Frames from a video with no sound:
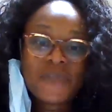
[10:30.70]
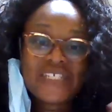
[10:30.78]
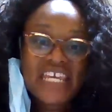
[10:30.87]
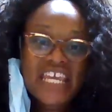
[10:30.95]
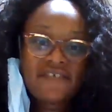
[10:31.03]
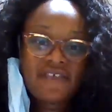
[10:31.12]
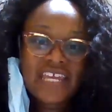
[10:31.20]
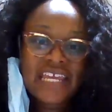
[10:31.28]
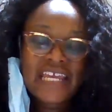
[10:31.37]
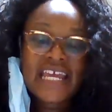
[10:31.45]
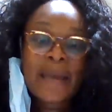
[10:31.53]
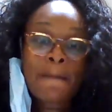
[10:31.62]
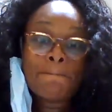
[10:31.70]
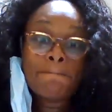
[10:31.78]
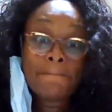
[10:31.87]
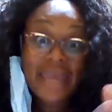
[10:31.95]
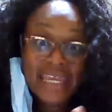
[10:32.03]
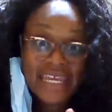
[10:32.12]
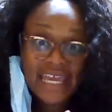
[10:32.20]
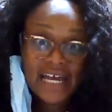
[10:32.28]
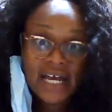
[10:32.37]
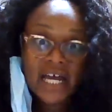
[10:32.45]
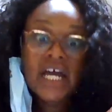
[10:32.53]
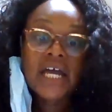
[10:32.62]
TV
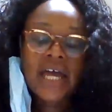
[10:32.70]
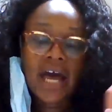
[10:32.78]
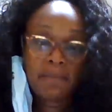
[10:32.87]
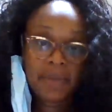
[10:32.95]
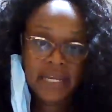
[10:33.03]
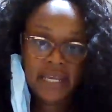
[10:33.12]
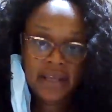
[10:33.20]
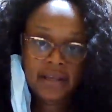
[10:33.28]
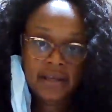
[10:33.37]
media company?